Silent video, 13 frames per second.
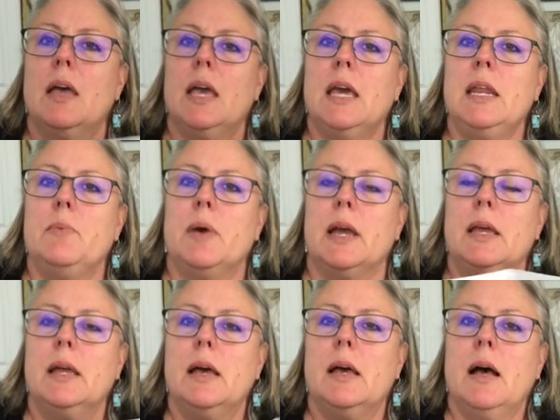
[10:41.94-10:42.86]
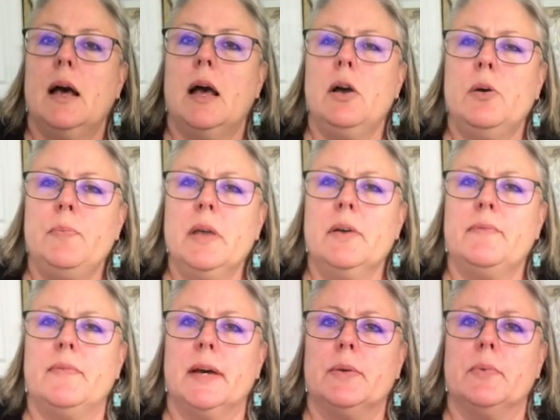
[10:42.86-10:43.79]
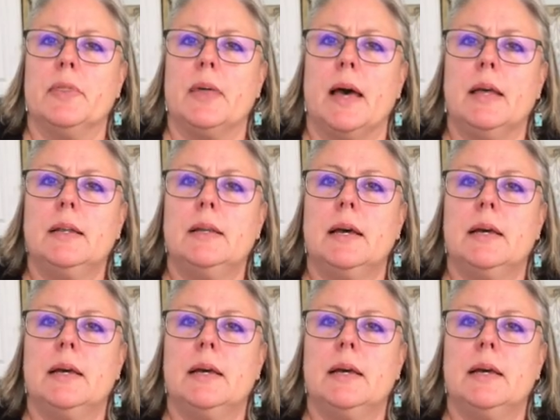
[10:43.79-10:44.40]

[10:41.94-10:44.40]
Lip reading: anyway, I hope you have fun with that.